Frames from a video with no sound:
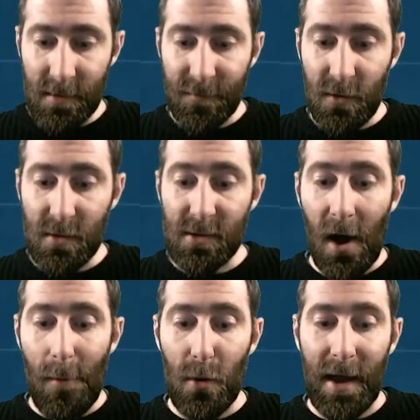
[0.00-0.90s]
There's a few
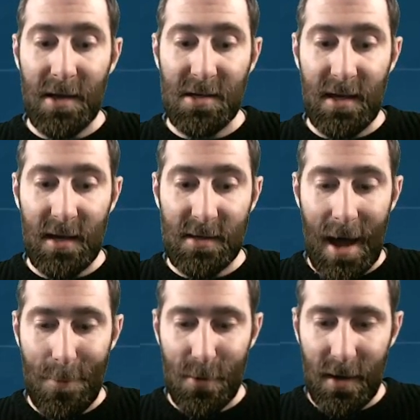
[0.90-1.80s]
cyborg engineers
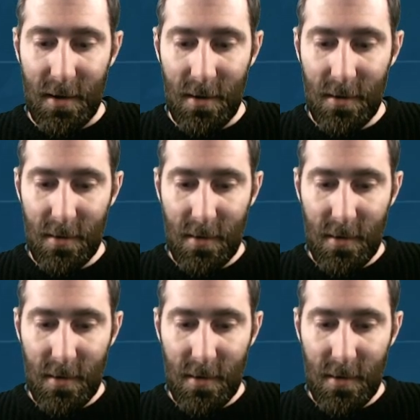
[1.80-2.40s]
happening.